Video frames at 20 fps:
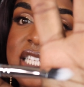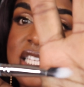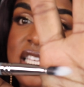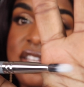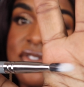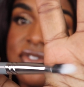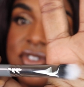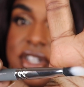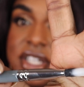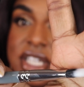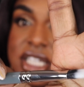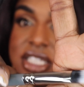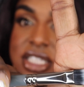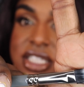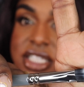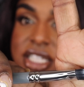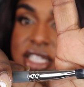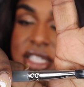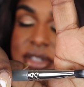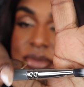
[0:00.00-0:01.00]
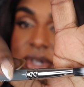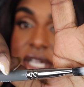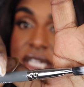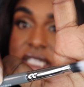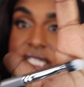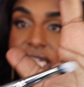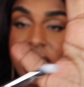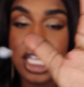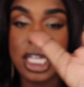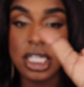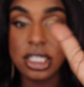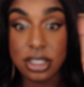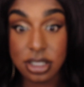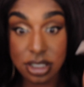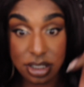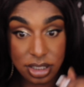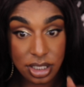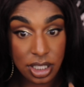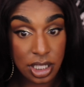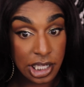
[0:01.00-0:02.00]
looking for a concealer brush that can
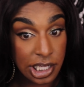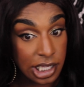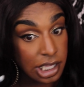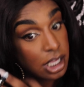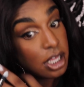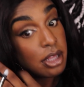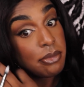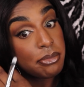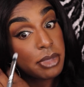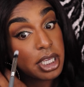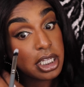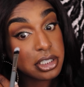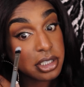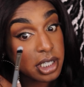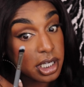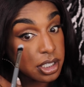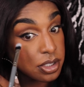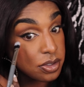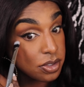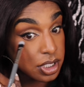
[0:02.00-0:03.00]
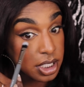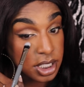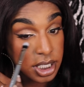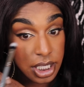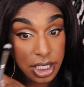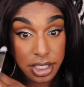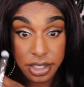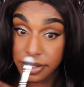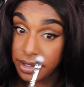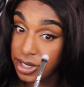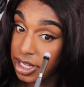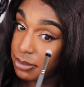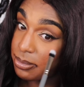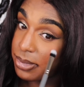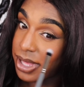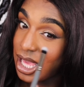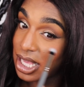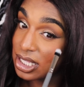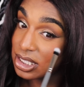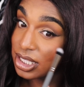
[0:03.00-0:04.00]
just make sure I don't get under eye
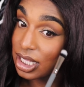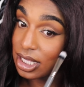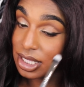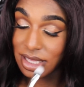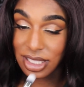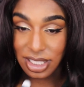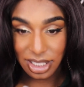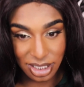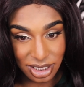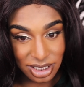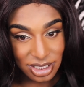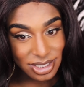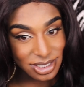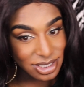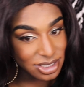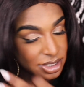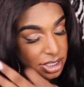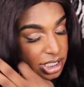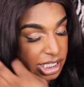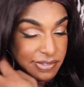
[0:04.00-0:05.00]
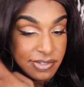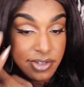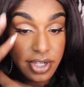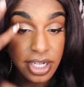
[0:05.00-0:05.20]
bags like this. You